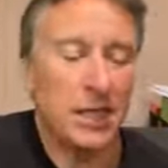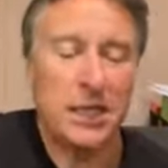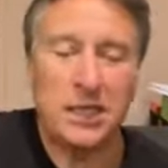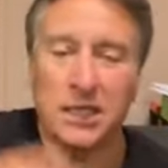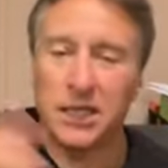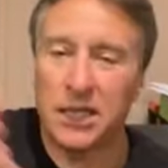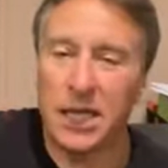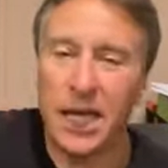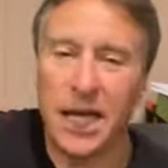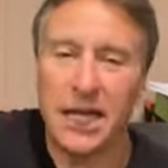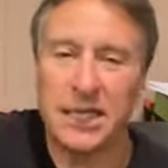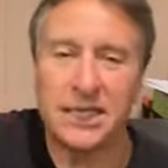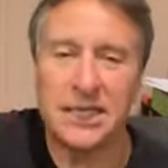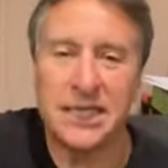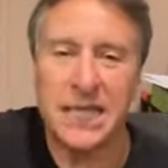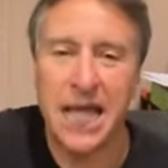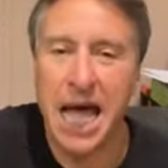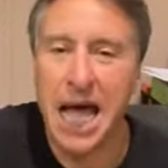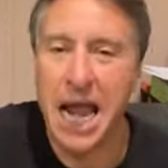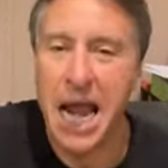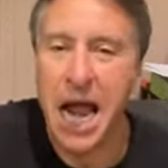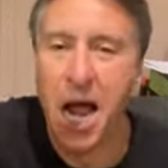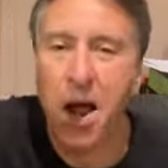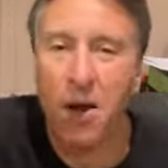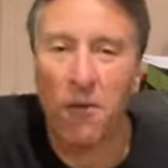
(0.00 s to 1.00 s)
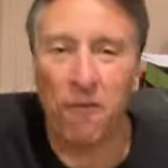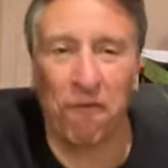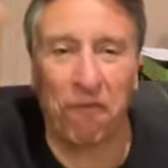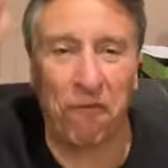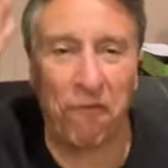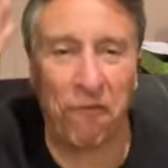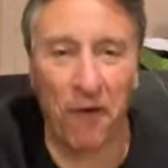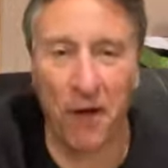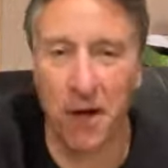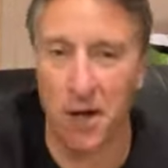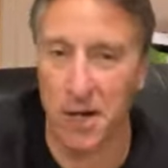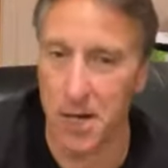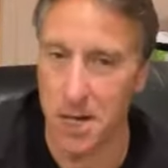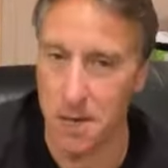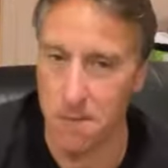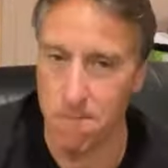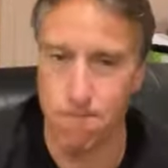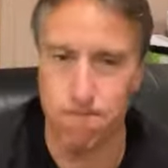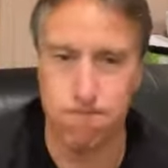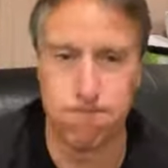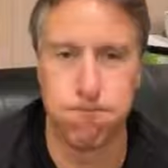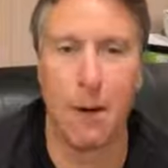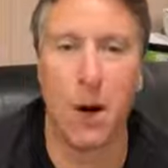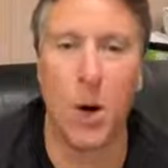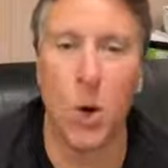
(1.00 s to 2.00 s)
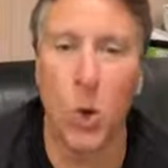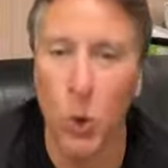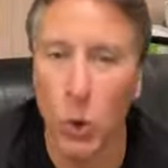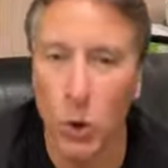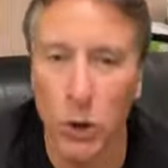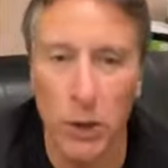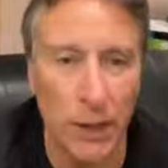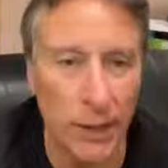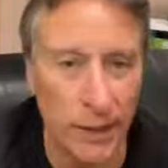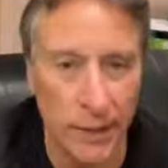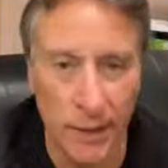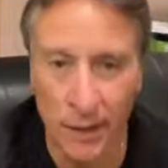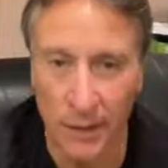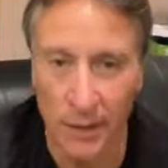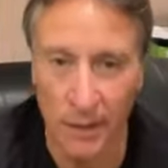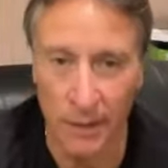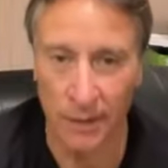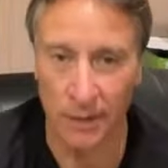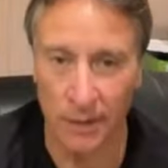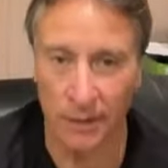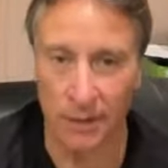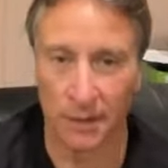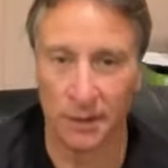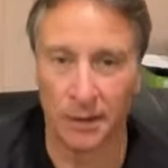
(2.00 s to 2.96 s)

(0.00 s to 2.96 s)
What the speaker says: This guy's not out fucking bowling.